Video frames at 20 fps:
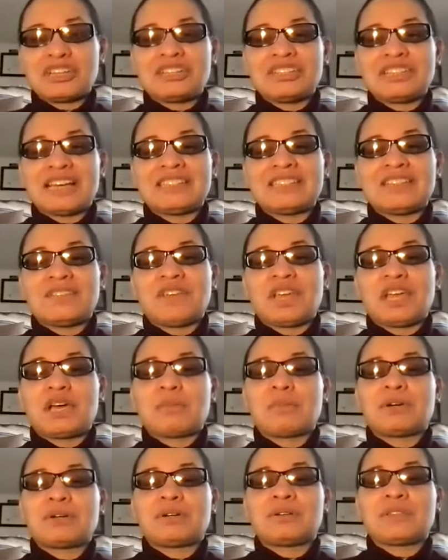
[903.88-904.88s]
that's
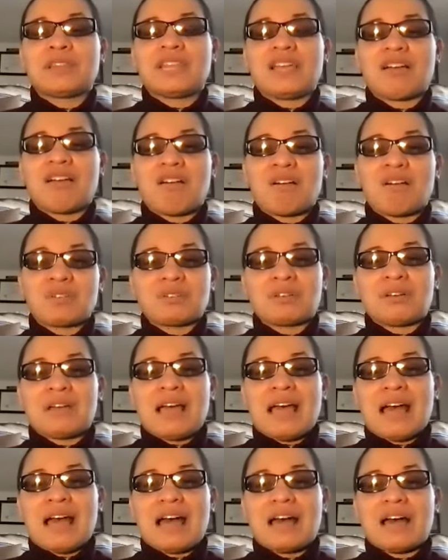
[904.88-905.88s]
available. They also
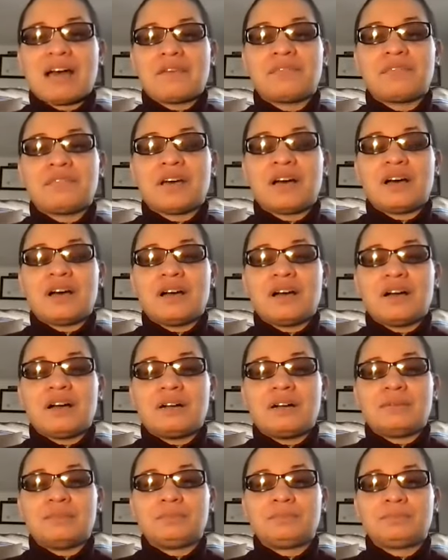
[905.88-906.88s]
have
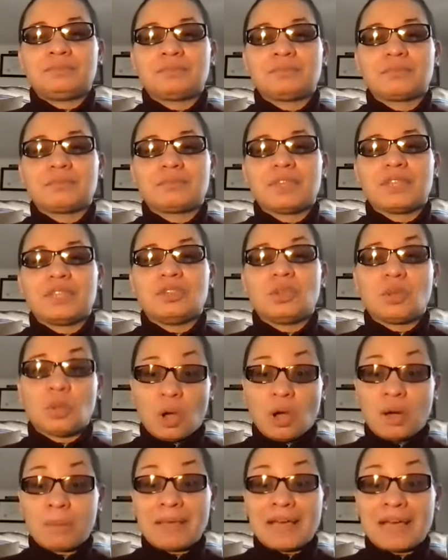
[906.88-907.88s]

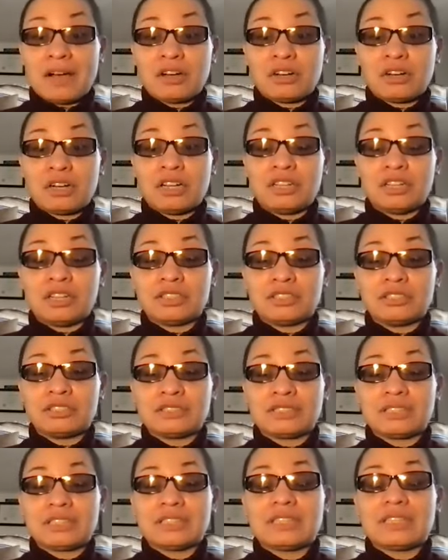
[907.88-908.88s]
doorbell alert.